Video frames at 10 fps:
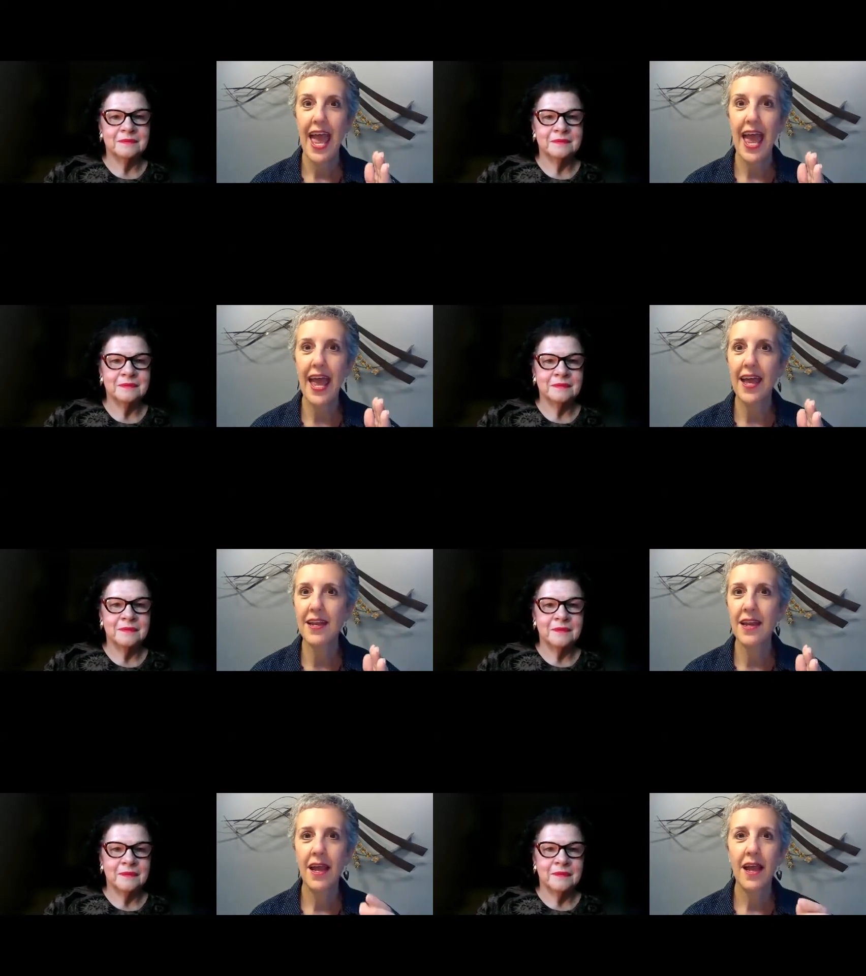
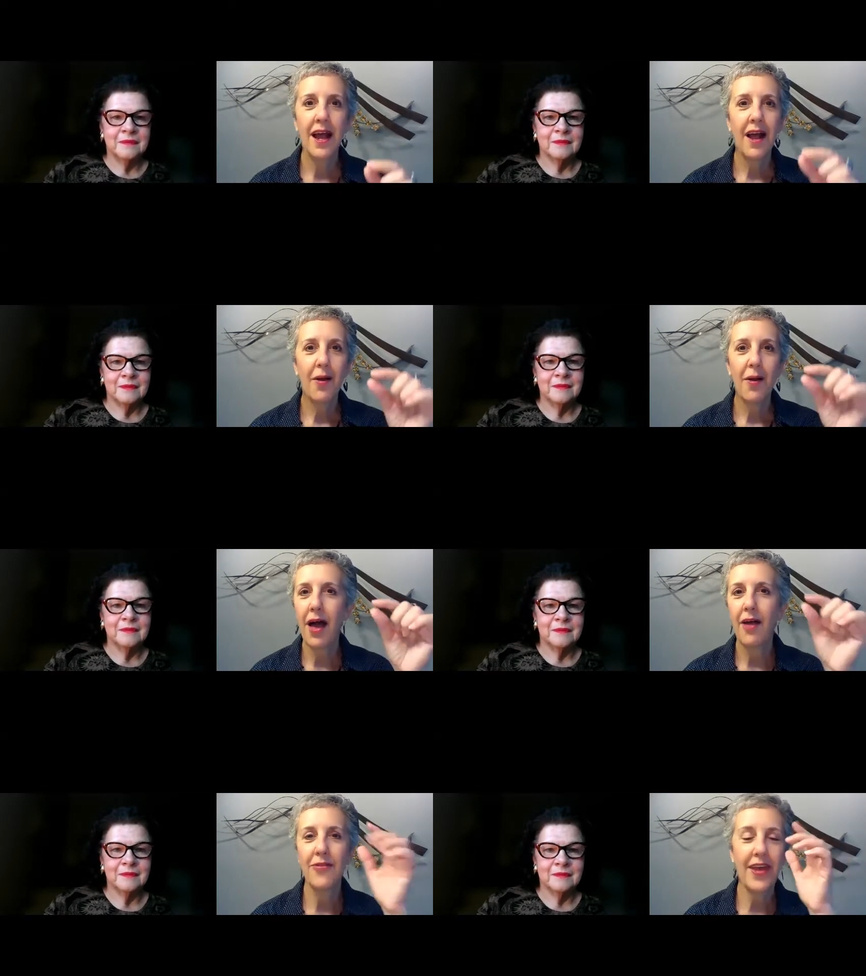Speaker 1: And
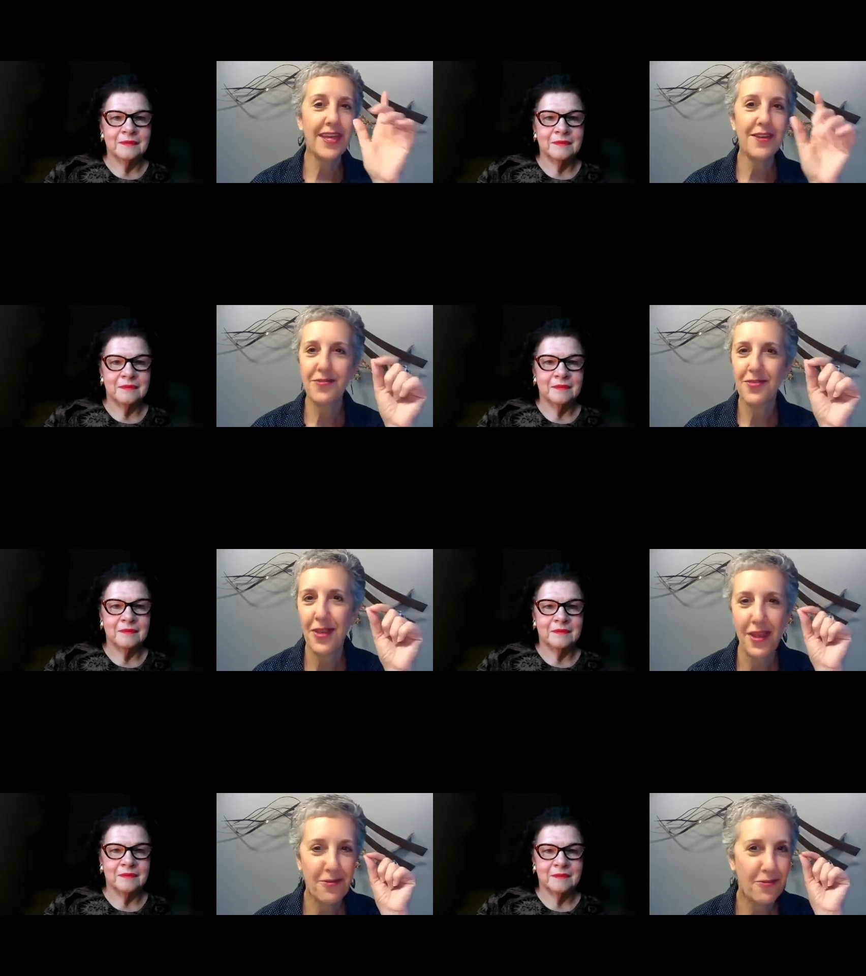I'll tell you
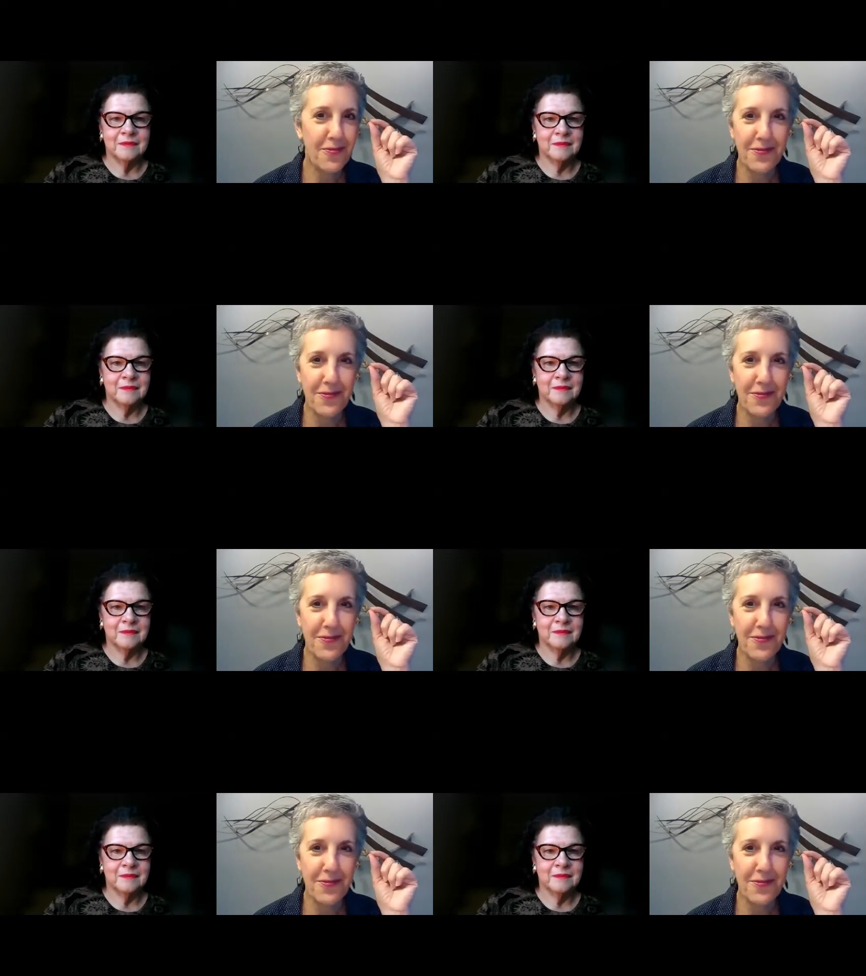if